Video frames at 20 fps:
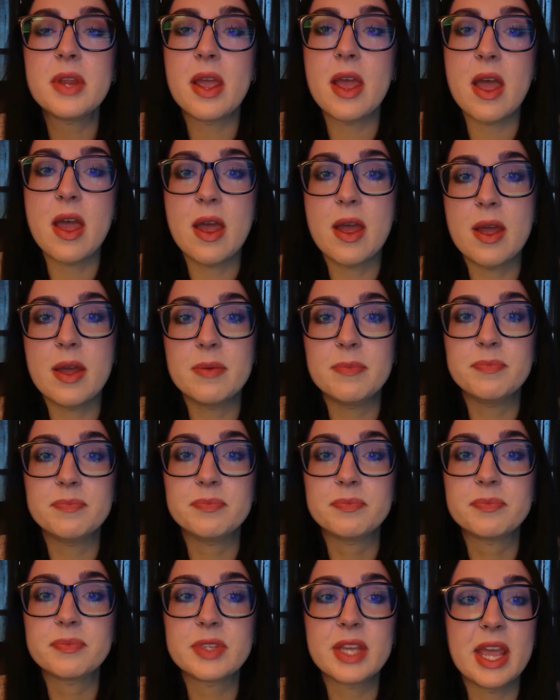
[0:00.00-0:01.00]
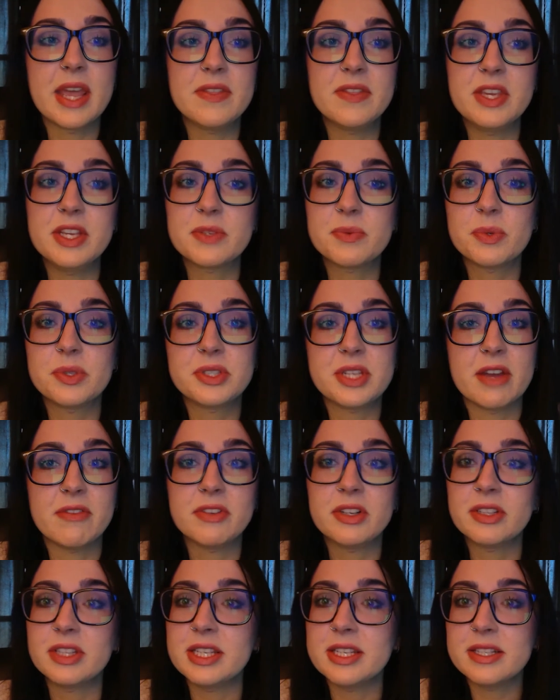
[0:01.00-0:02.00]
And these will
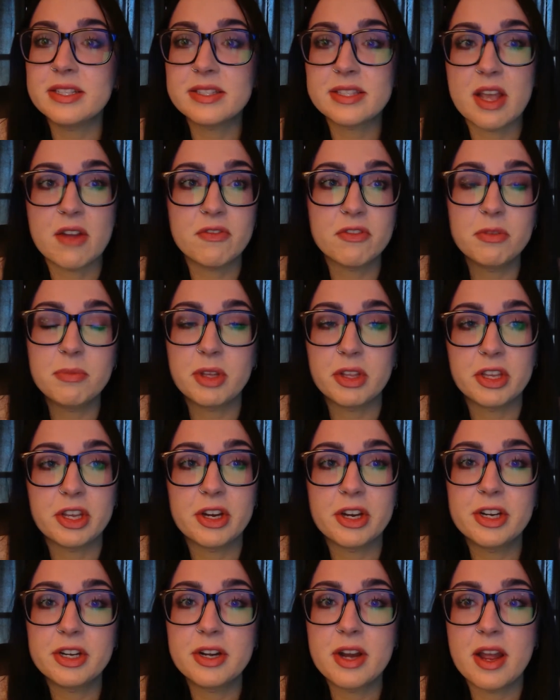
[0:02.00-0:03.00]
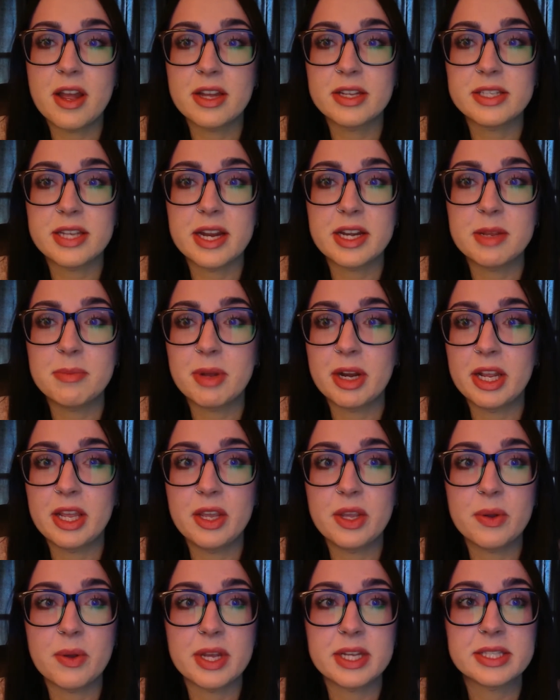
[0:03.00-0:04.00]
definitely sound familiar to
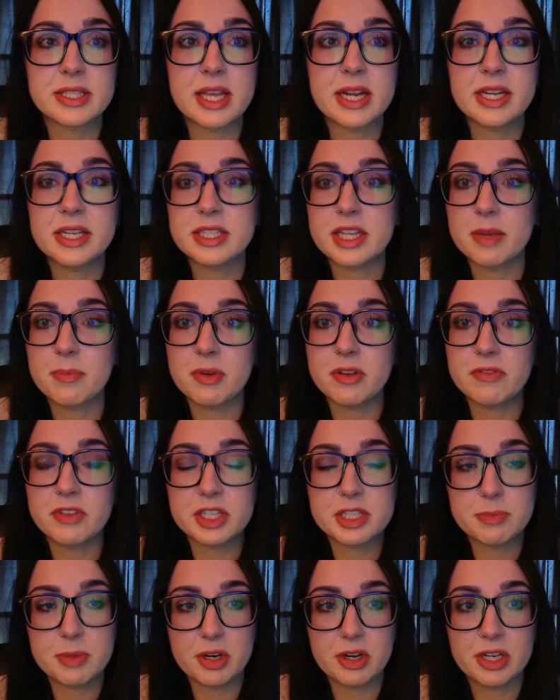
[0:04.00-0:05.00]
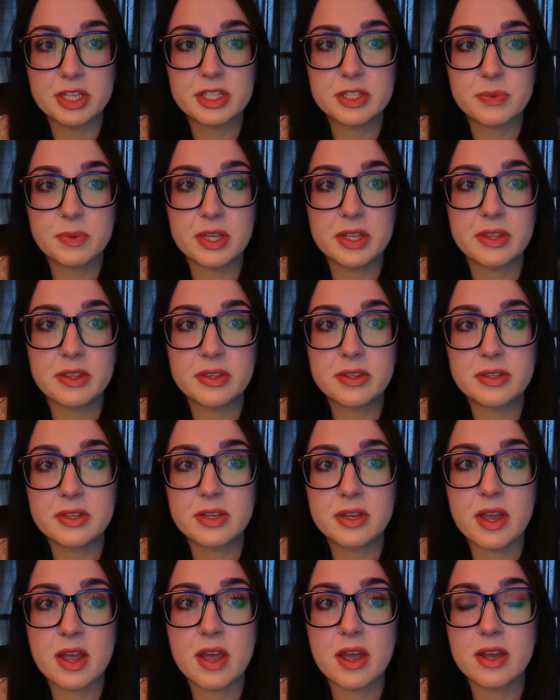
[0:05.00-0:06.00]
anybody who has any type of experience with
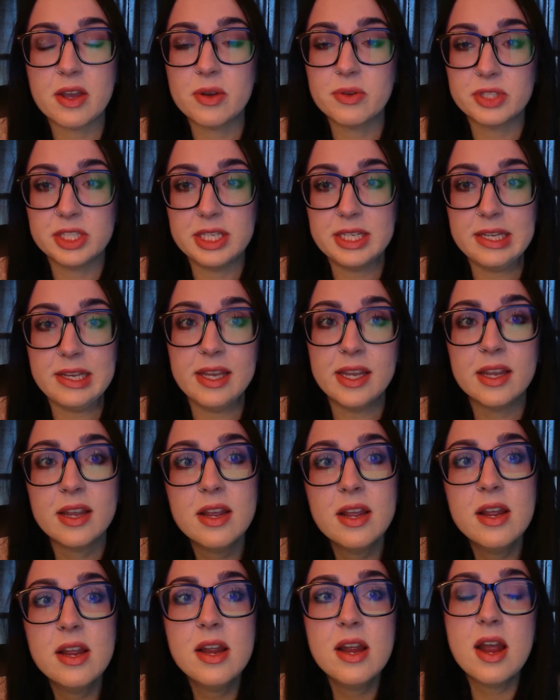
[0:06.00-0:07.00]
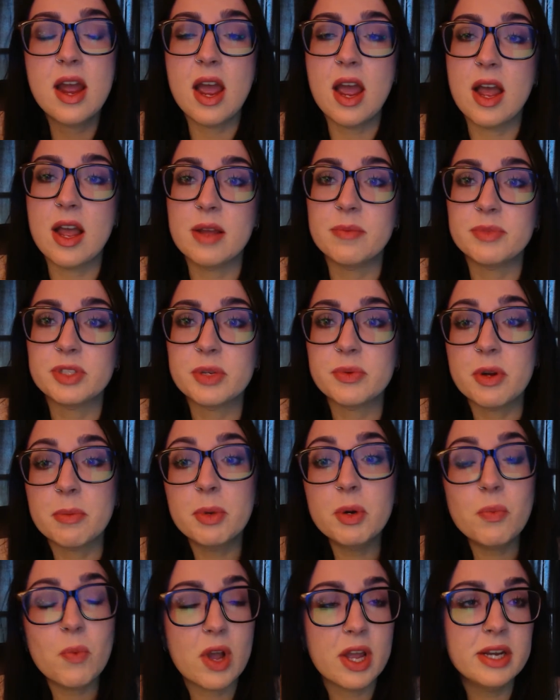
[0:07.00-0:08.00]
OCD. So
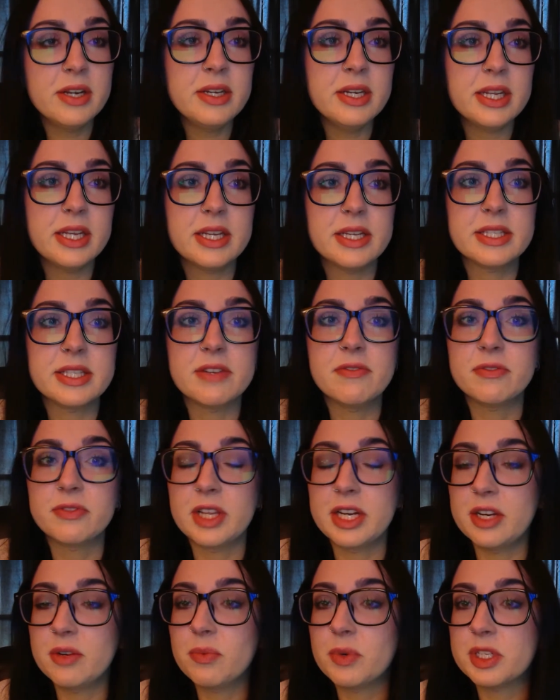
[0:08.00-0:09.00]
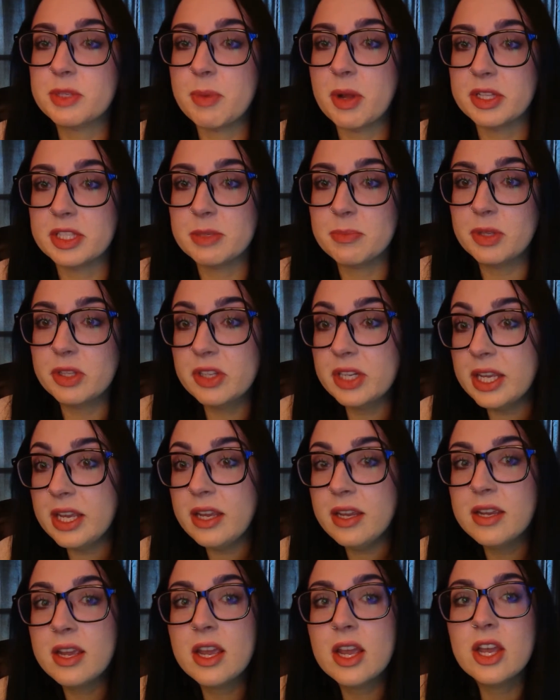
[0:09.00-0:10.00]
number 1 is inflated
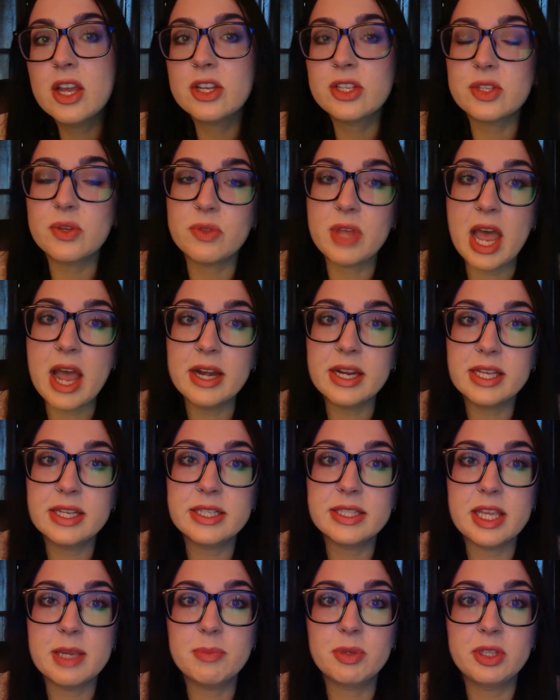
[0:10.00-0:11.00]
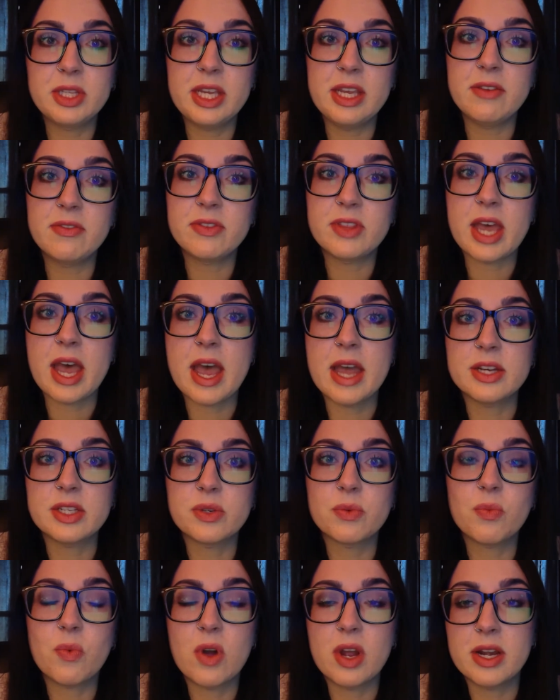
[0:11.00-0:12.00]
responsibility. So that is a belief that
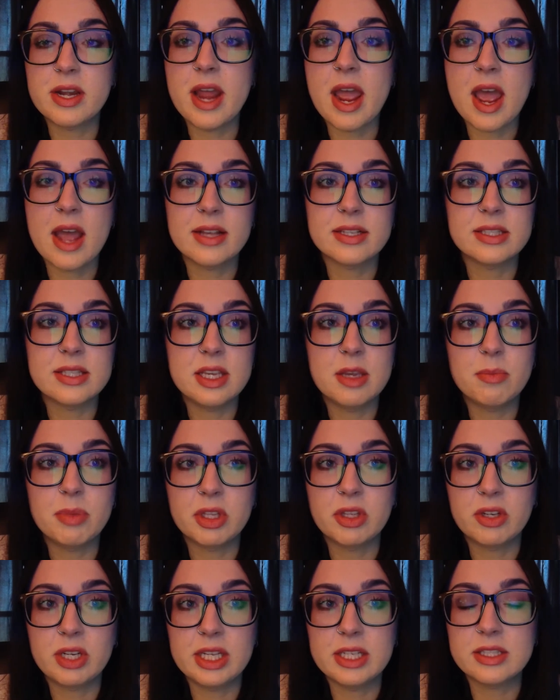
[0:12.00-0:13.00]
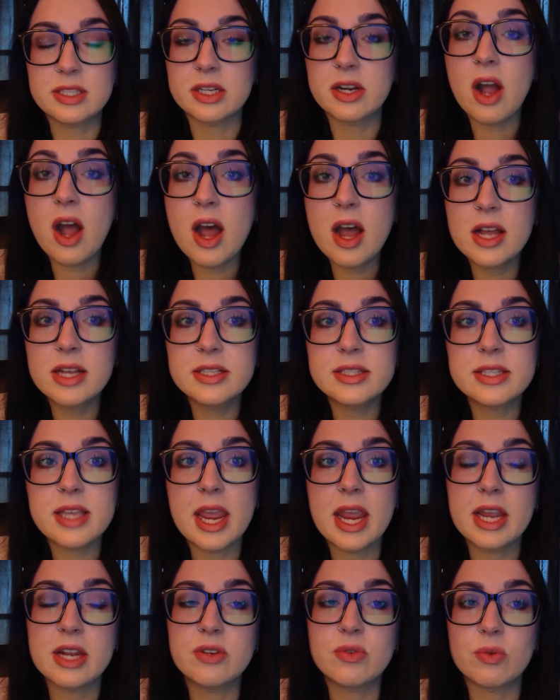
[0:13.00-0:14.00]
one has the ability to cause
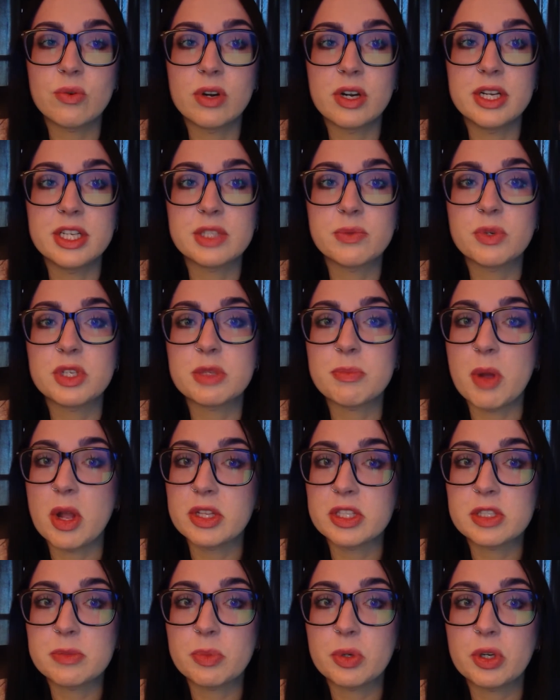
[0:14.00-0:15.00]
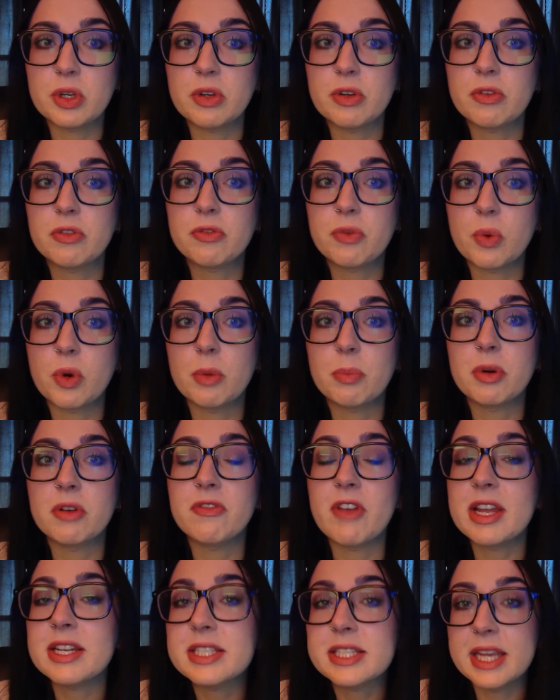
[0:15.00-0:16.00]
and or is responsible for
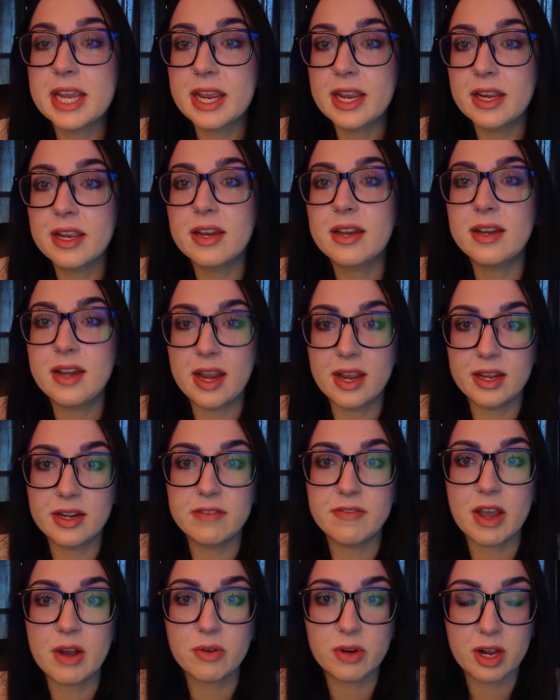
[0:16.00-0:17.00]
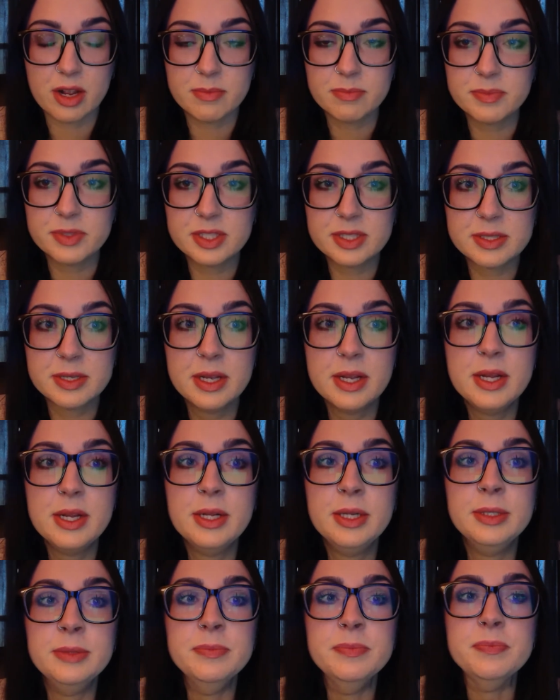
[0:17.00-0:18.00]
preventing negative outcomes.
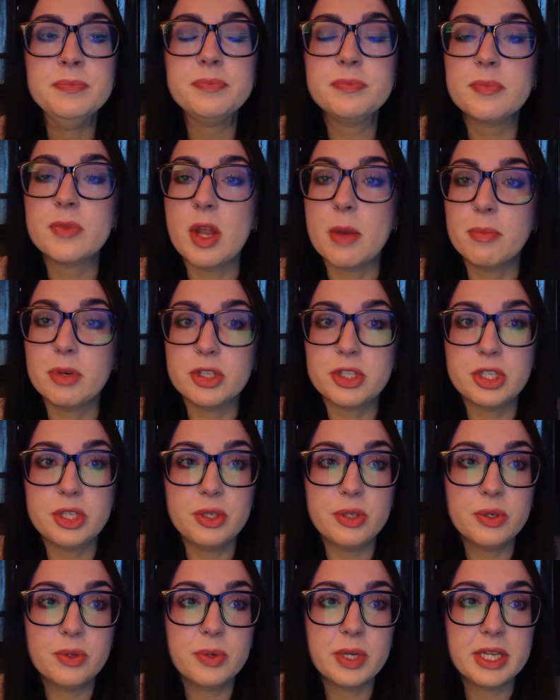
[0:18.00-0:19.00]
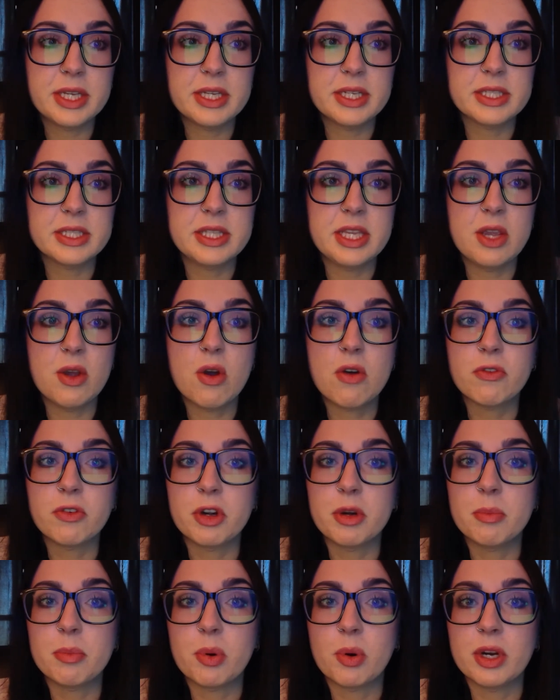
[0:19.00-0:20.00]
Number 2 is the
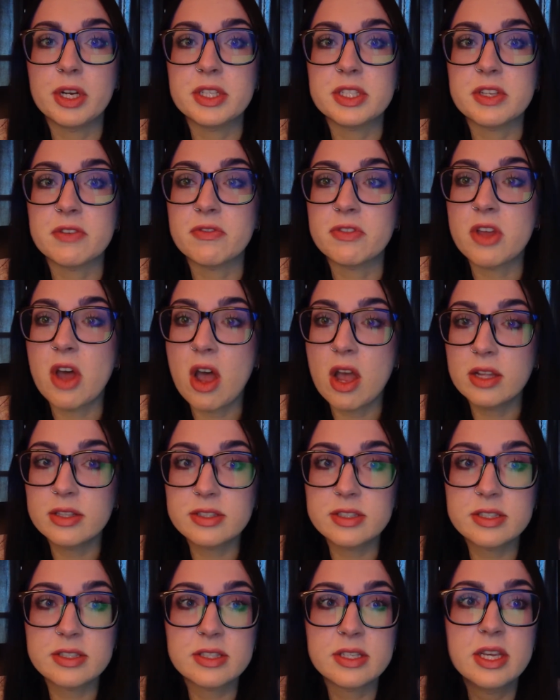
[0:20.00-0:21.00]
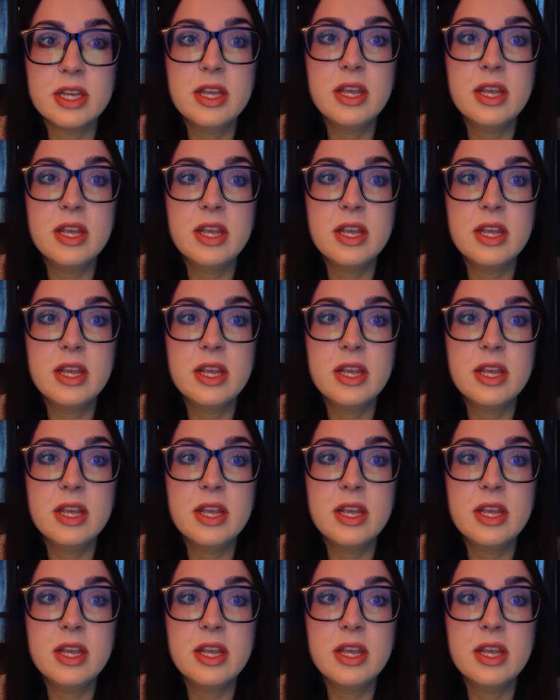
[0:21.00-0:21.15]
overimportance of thoughts.